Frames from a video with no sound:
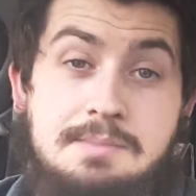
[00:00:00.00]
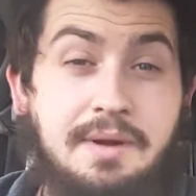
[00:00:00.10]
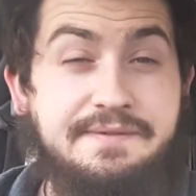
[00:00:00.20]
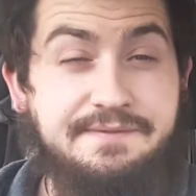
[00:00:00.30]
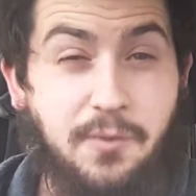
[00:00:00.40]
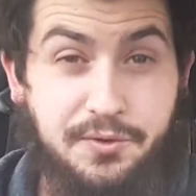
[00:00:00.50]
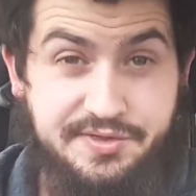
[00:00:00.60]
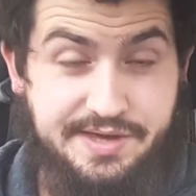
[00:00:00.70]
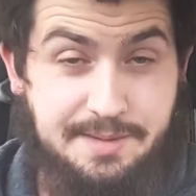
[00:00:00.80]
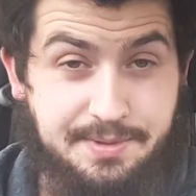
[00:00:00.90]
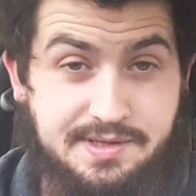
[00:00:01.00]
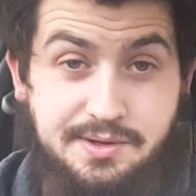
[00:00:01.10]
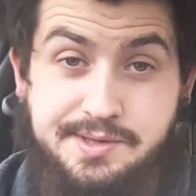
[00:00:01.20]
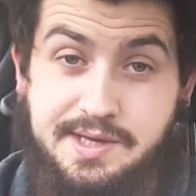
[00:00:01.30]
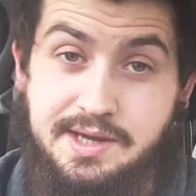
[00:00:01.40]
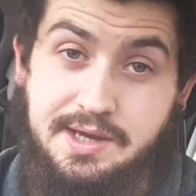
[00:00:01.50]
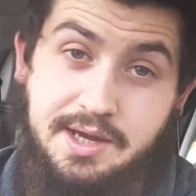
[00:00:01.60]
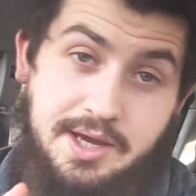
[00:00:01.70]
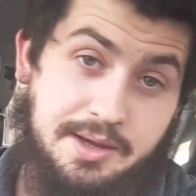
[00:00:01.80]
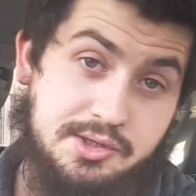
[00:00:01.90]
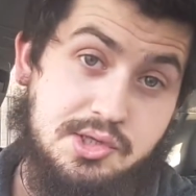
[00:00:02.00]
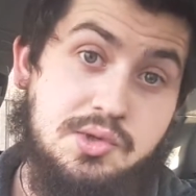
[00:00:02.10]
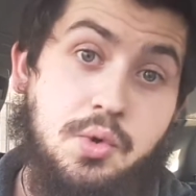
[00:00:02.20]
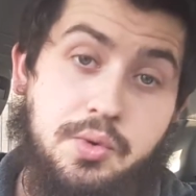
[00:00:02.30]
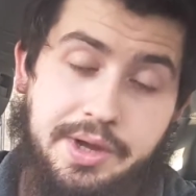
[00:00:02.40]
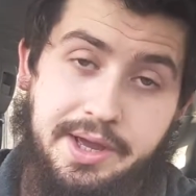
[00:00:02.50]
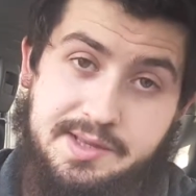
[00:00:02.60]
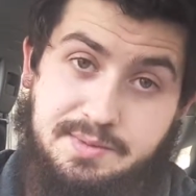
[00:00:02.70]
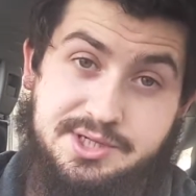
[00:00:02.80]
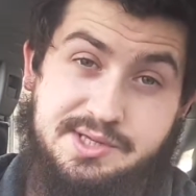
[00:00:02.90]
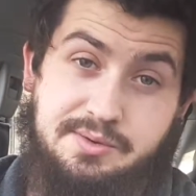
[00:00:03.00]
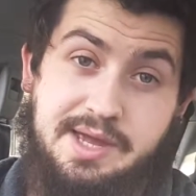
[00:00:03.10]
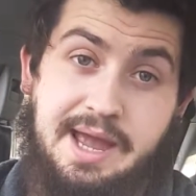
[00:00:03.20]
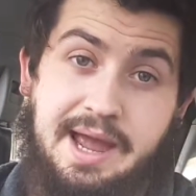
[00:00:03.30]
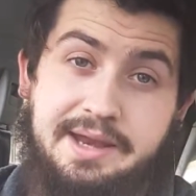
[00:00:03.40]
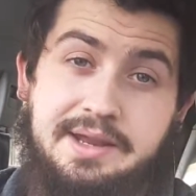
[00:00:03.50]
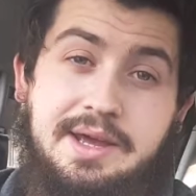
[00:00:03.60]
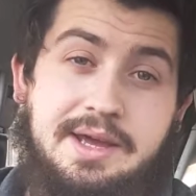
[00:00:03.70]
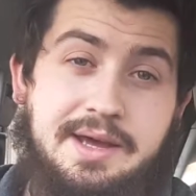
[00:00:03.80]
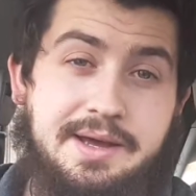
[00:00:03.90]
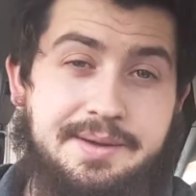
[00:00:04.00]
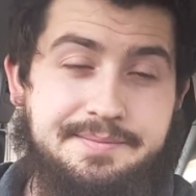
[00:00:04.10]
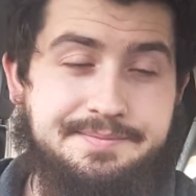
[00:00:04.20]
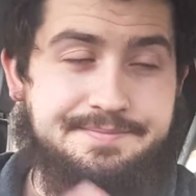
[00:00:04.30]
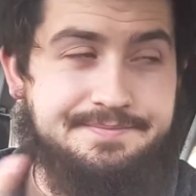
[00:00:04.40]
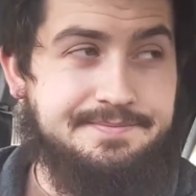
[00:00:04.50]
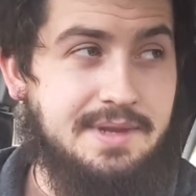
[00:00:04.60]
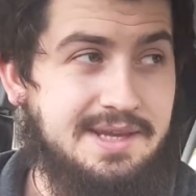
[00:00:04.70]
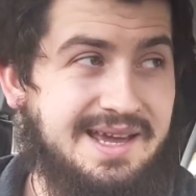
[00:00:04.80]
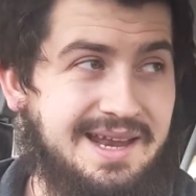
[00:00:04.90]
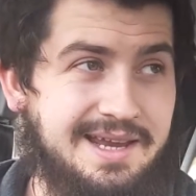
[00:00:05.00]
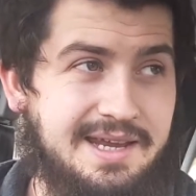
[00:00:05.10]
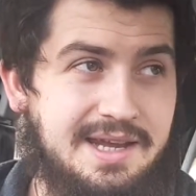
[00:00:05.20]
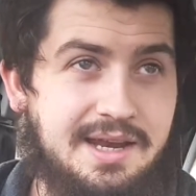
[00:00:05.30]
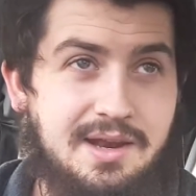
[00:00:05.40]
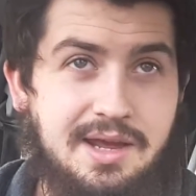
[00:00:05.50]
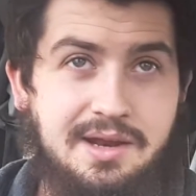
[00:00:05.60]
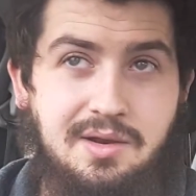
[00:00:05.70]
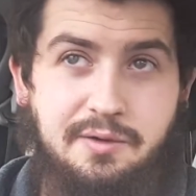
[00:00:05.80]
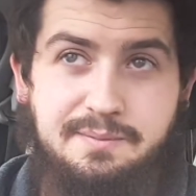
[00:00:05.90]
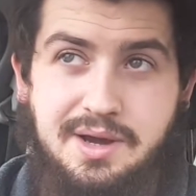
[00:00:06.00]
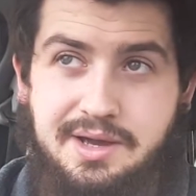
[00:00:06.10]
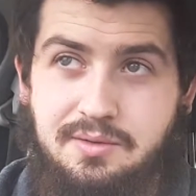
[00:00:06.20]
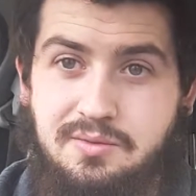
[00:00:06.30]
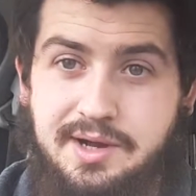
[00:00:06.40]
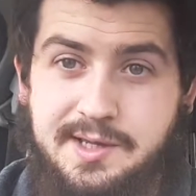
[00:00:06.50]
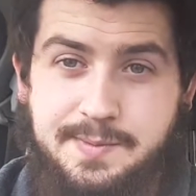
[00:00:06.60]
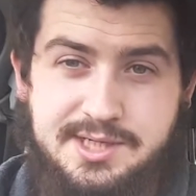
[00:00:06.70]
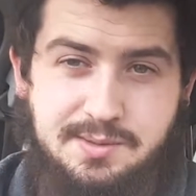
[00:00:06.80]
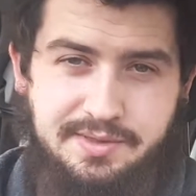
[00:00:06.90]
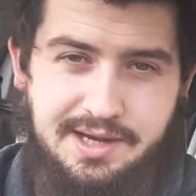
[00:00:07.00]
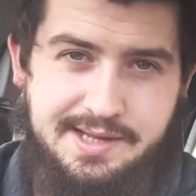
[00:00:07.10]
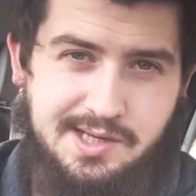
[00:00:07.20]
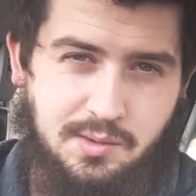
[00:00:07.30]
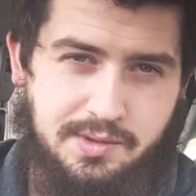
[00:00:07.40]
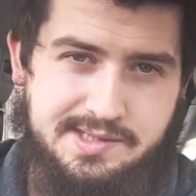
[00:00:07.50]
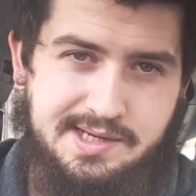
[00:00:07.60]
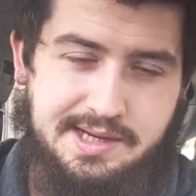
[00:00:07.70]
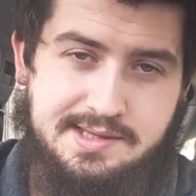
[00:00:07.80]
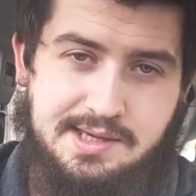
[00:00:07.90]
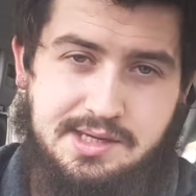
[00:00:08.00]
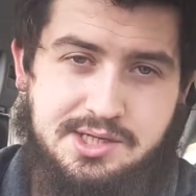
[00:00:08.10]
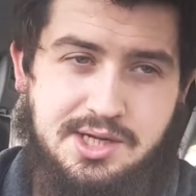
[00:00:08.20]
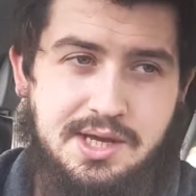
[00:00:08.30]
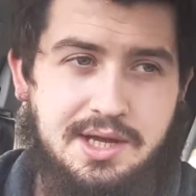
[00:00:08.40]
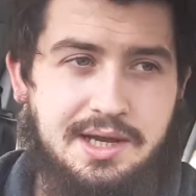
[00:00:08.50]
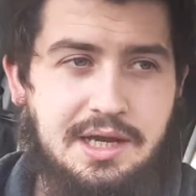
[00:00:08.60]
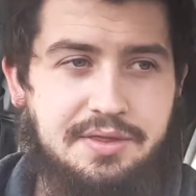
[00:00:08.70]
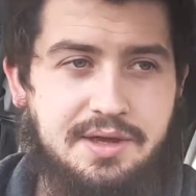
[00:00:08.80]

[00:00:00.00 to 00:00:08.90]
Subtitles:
My fourth tip is using story as much as you can. Like in a lot of my work, especially with the littler ones that I teach, like I